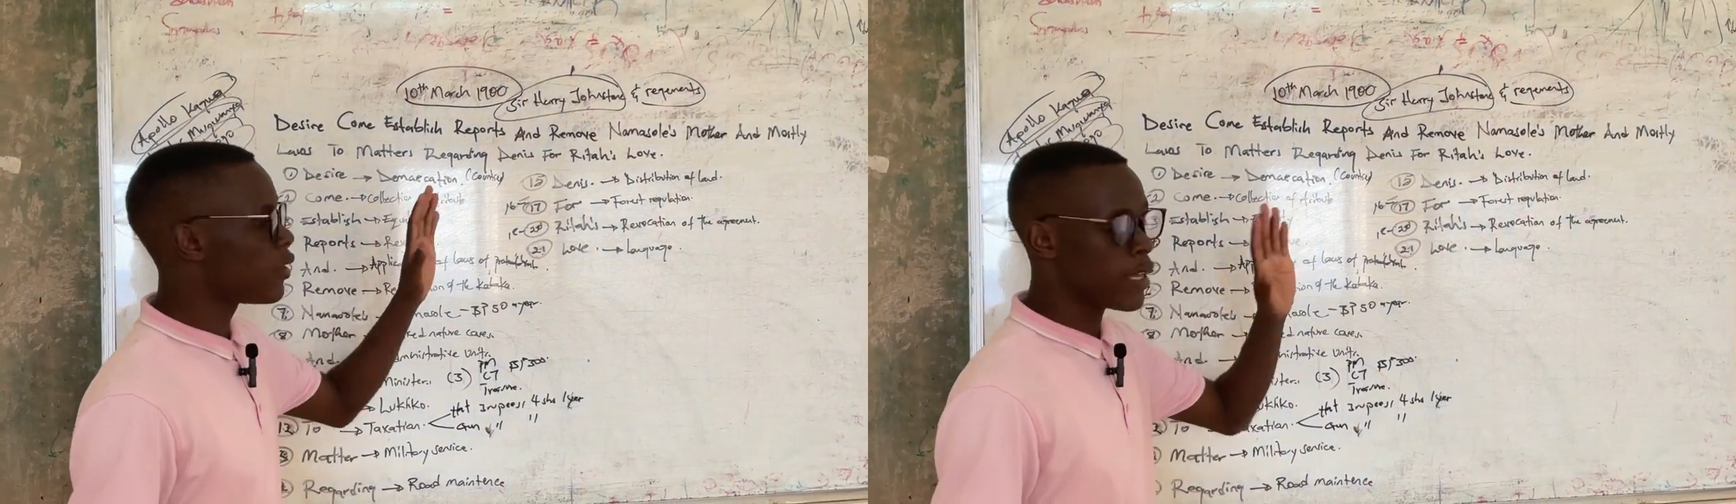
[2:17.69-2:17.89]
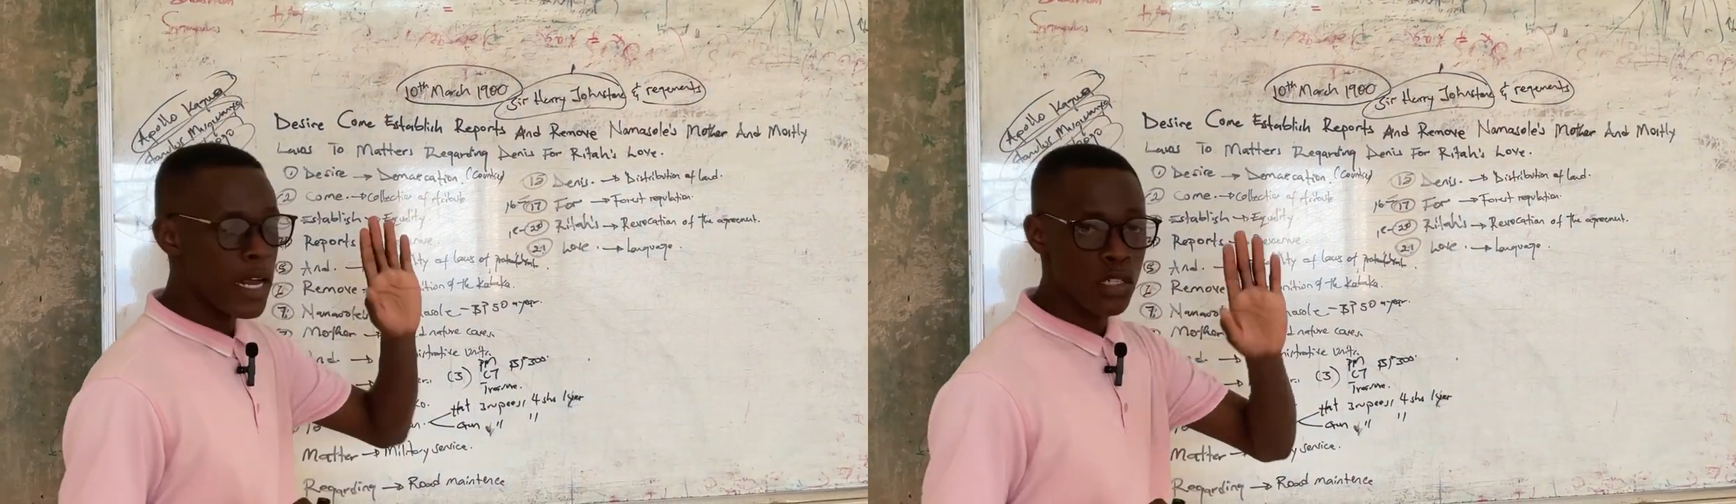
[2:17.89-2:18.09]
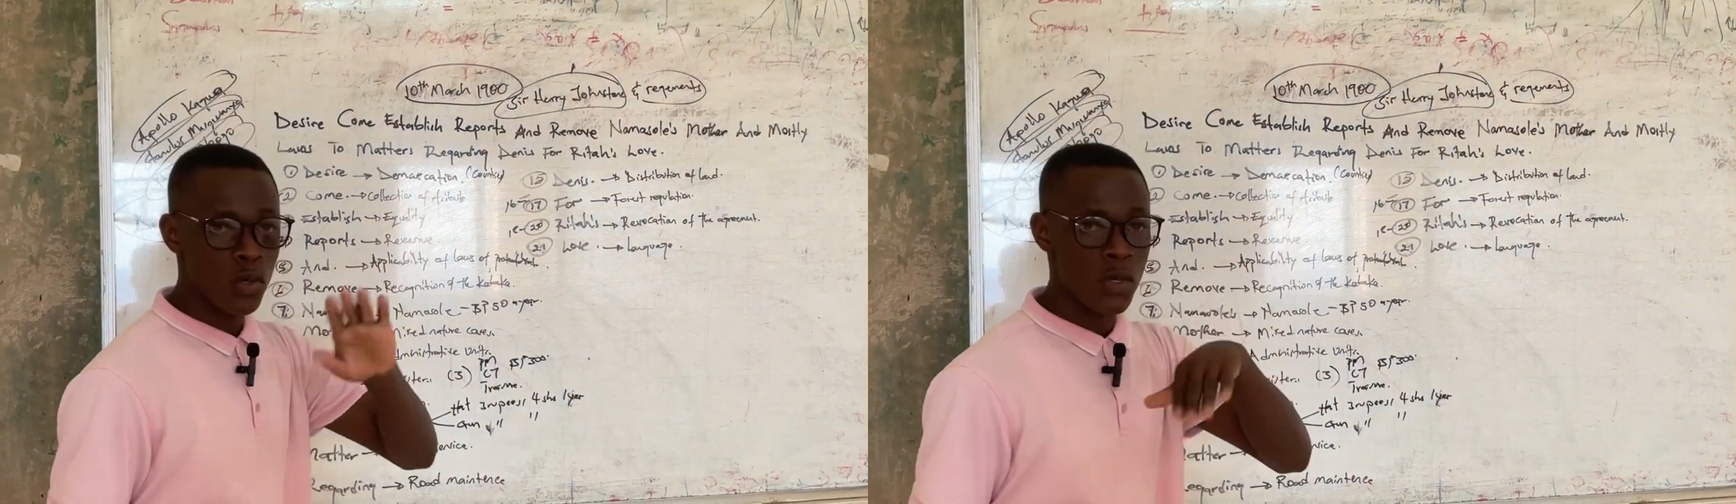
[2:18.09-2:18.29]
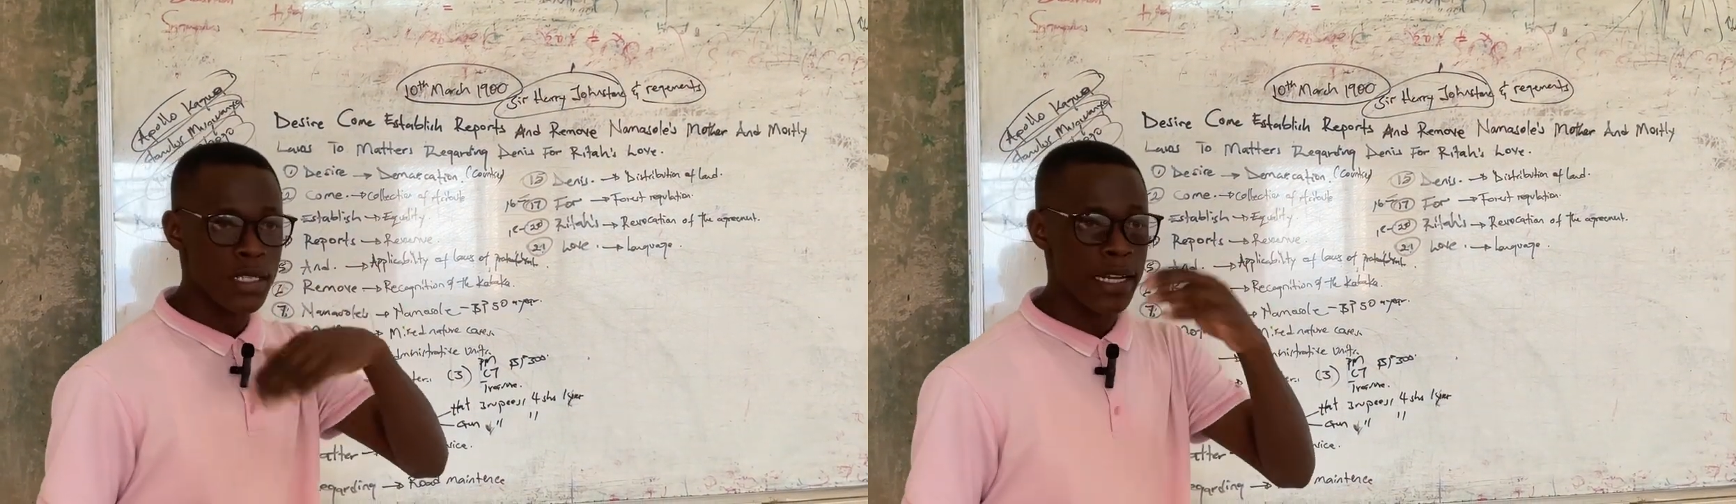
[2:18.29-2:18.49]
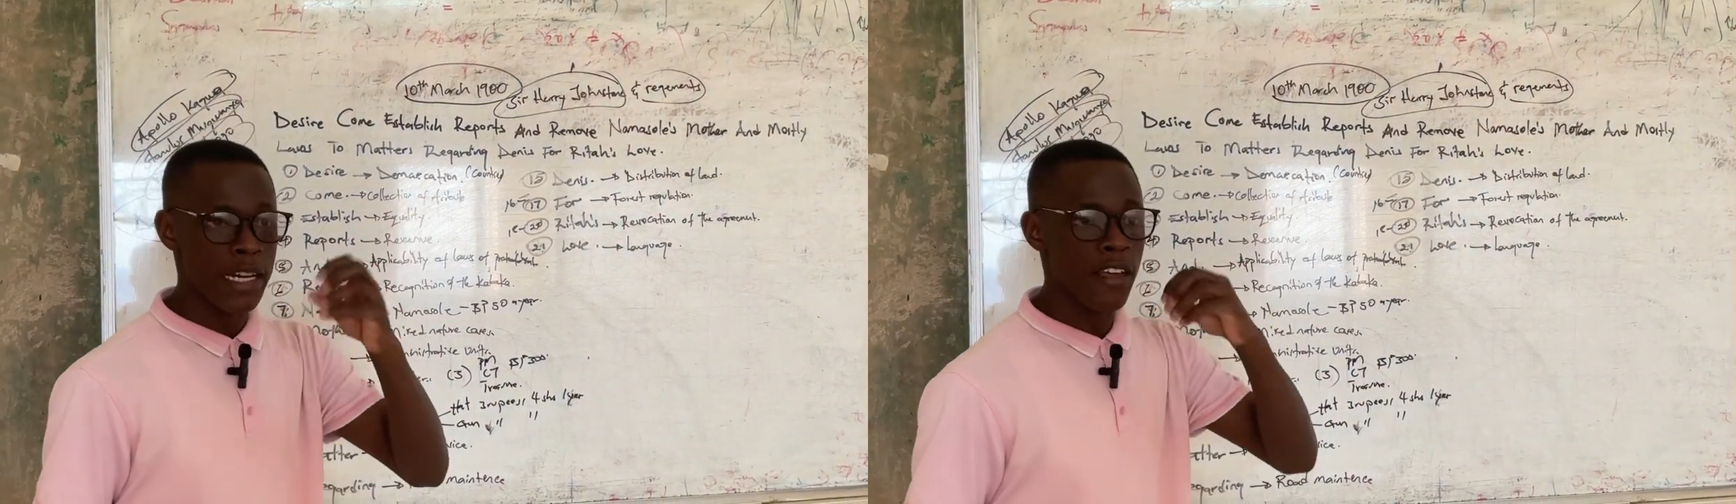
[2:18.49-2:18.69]
the
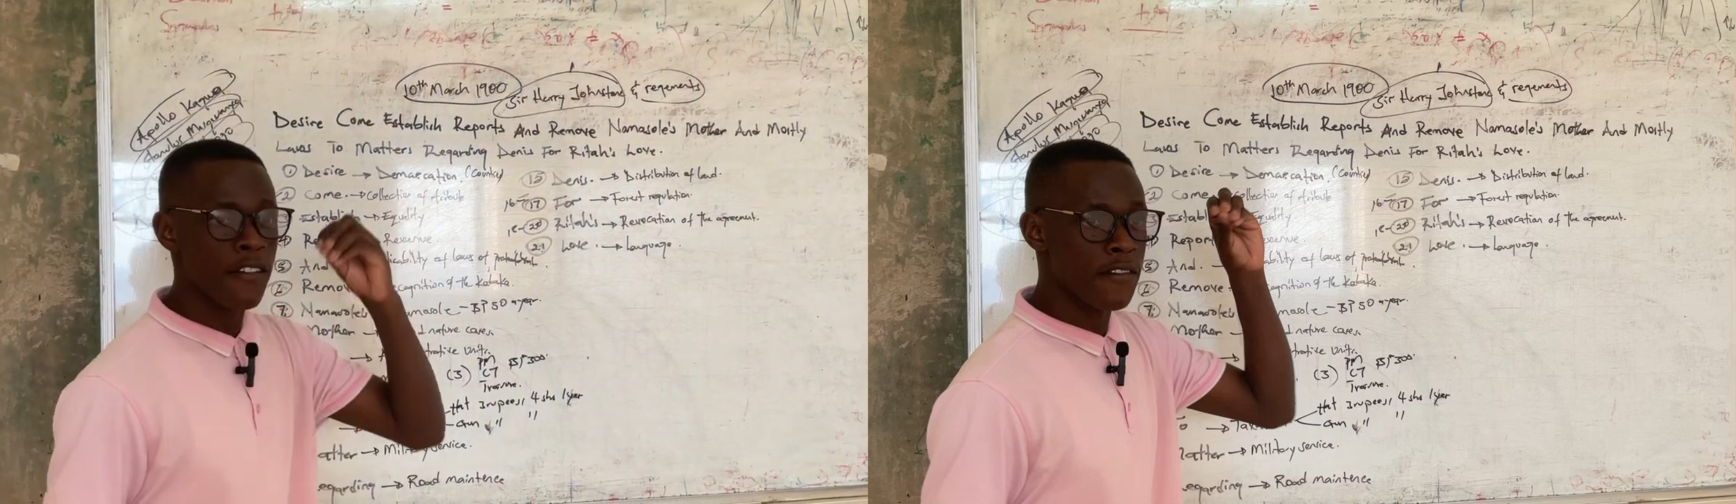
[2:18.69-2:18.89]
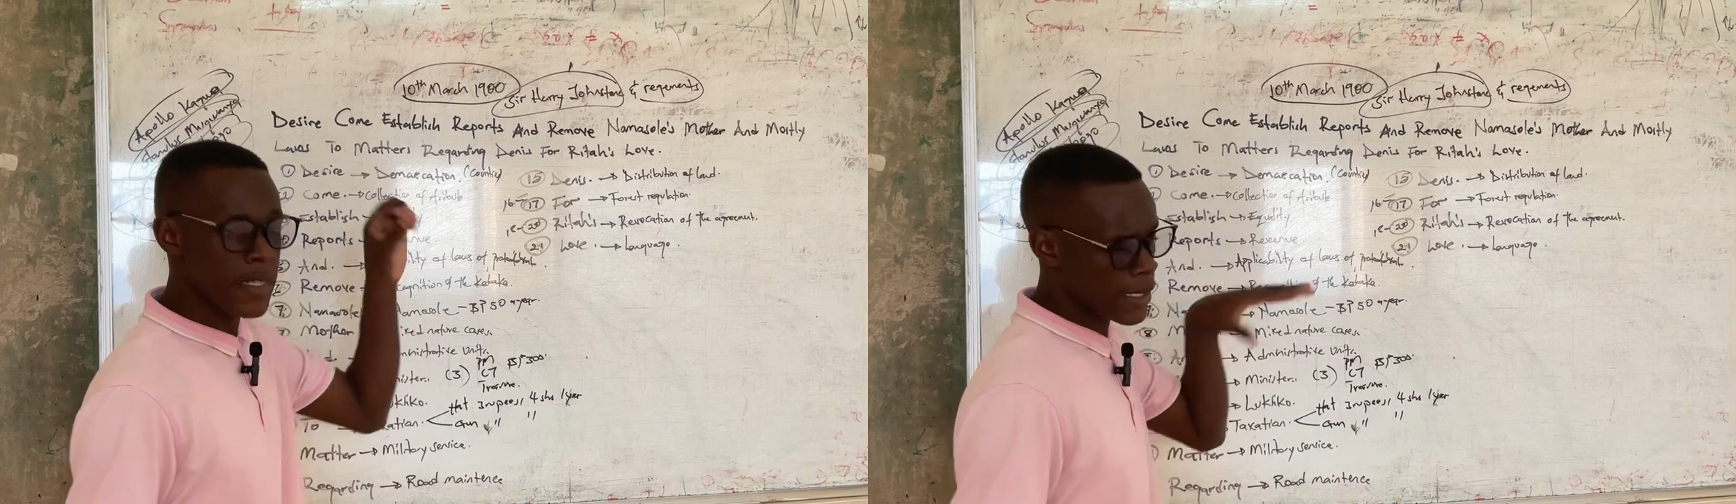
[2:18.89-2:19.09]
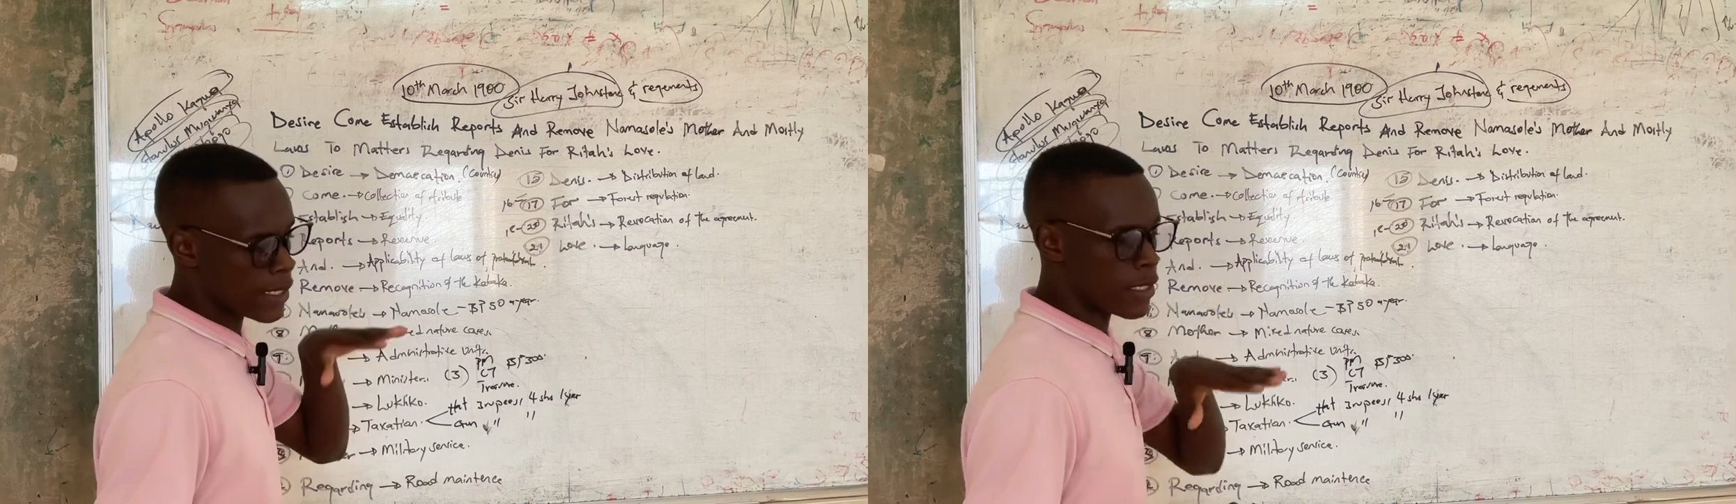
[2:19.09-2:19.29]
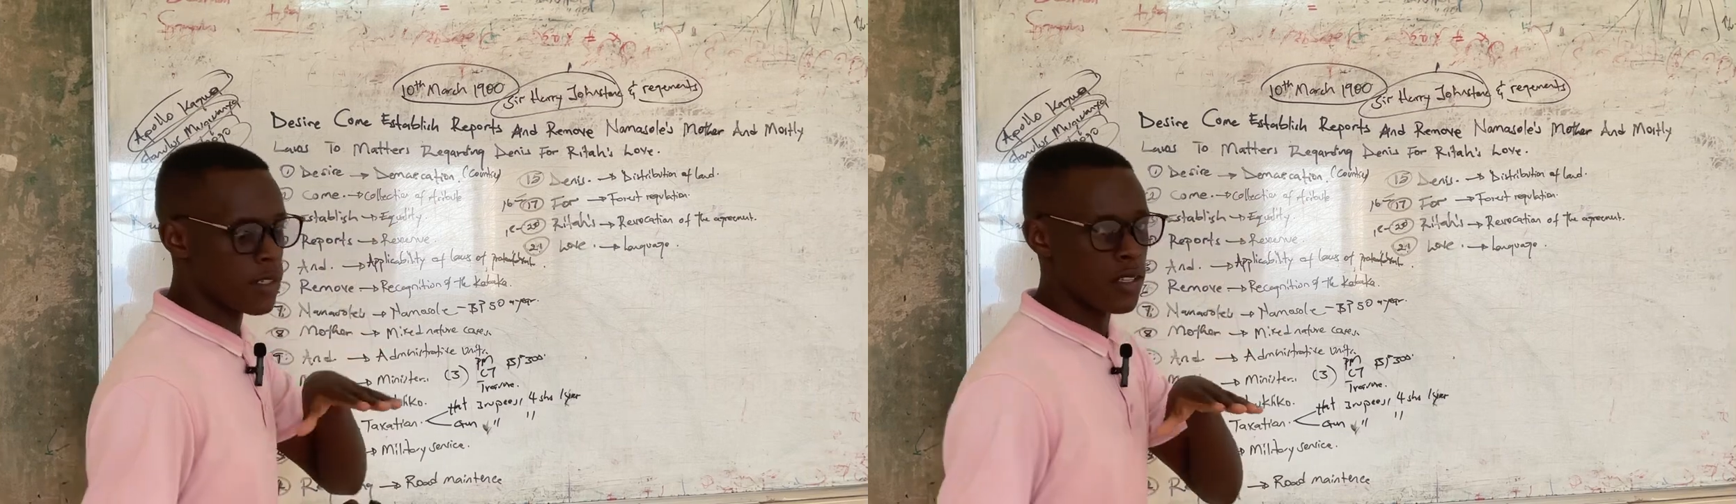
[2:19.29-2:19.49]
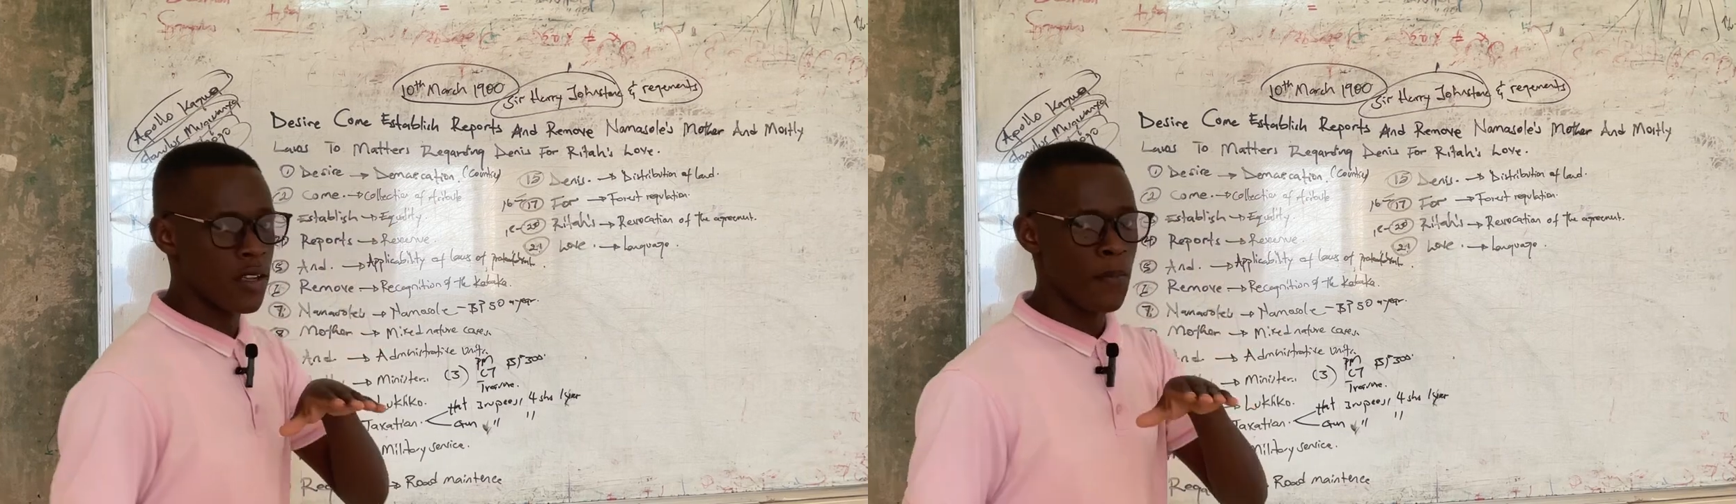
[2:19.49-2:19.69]
articles that are
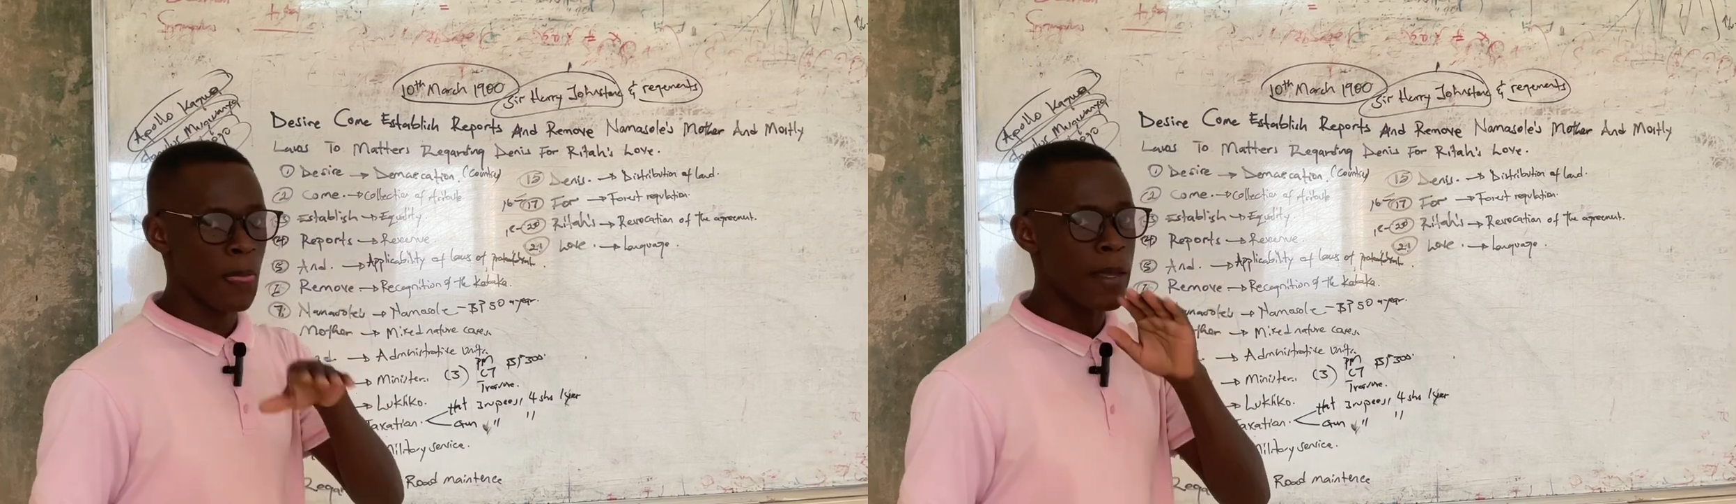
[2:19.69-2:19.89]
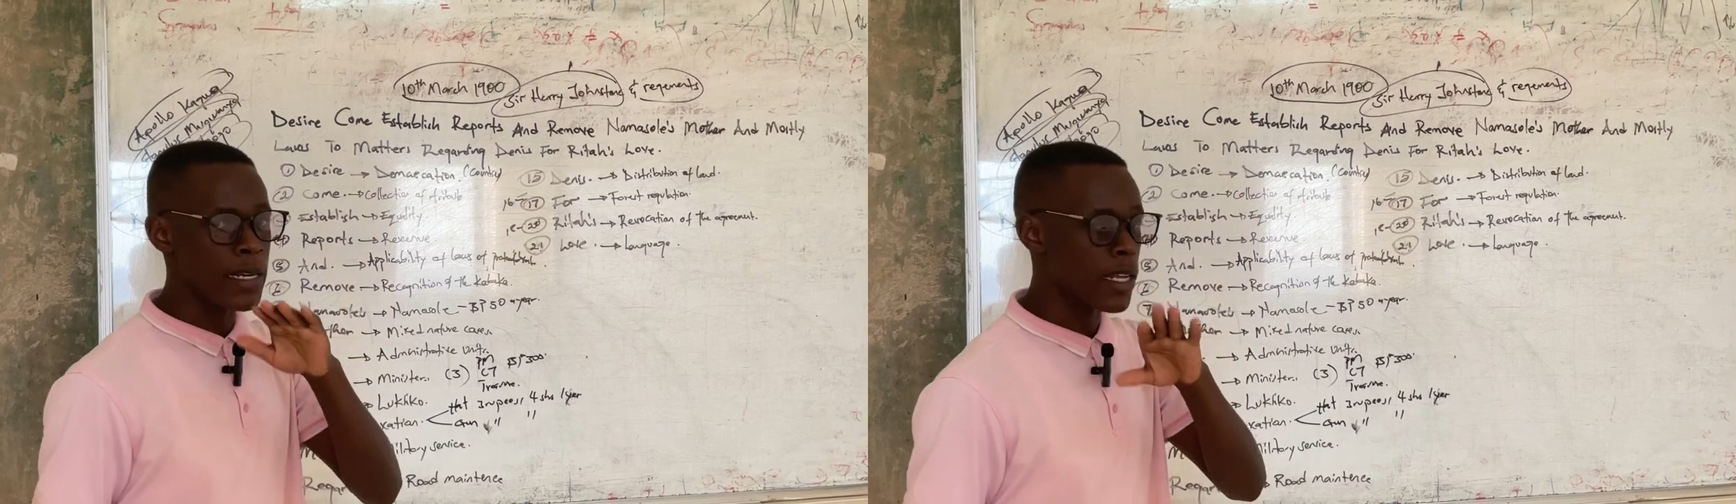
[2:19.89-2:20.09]
invested in